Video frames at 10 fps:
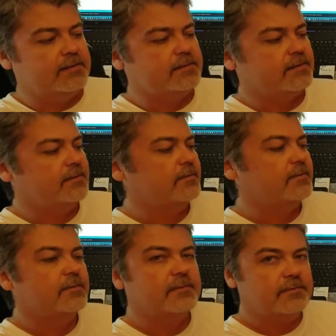So
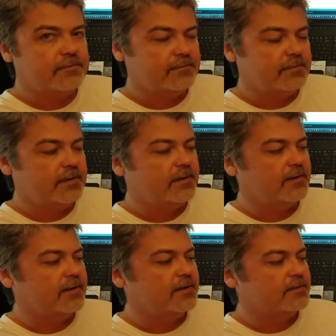in our
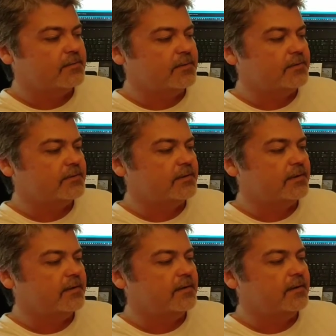case, we're
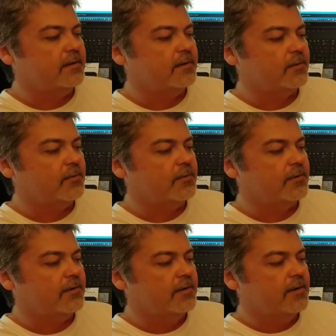using a
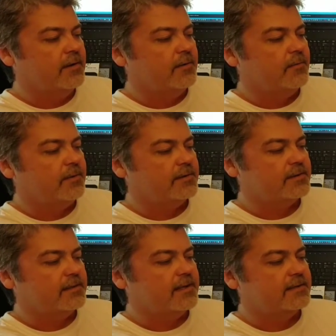quarter. When it
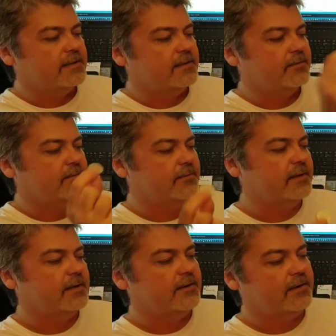slides down through
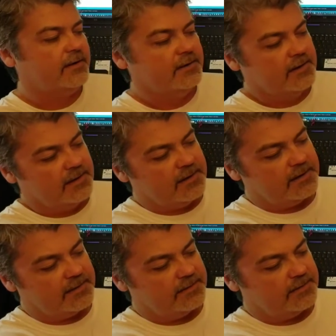that area,
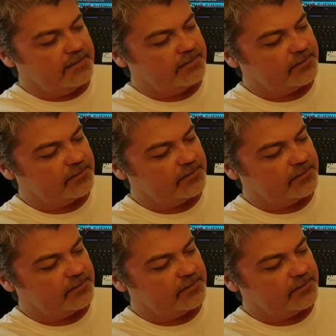it then